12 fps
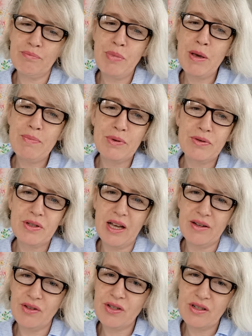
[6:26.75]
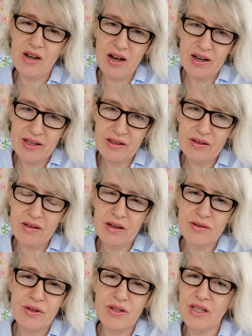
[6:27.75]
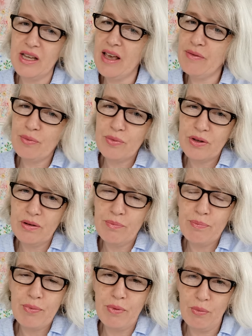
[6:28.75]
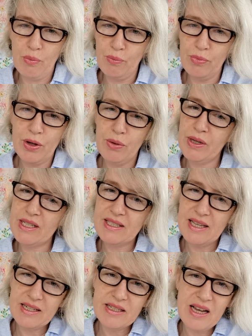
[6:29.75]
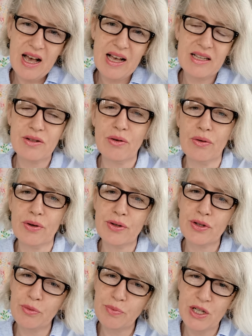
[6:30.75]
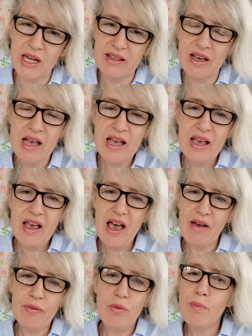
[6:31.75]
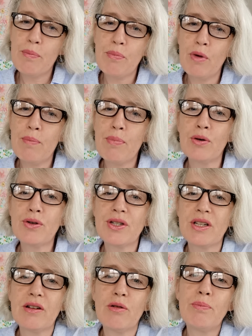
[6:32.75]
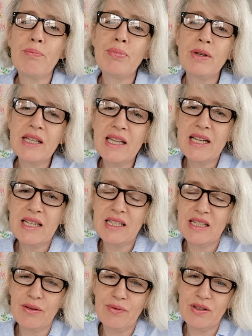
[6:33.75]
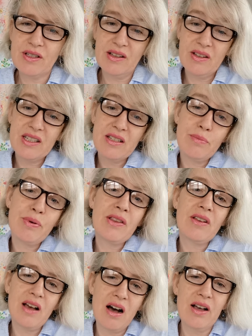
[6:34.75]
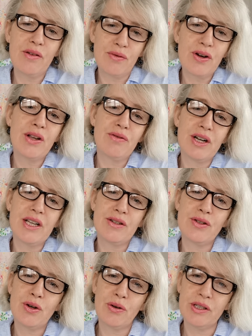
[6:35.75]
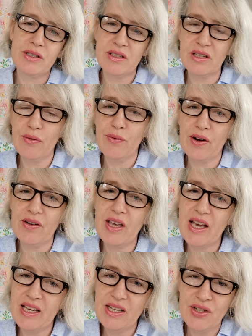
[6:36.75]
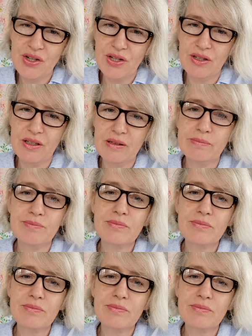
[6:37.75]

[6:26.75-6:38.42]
people's kind of style, to see everyone, when I set a task or a subject, everyone approaches it completely different, and that's the bit that I really, really enjoy, to see the variation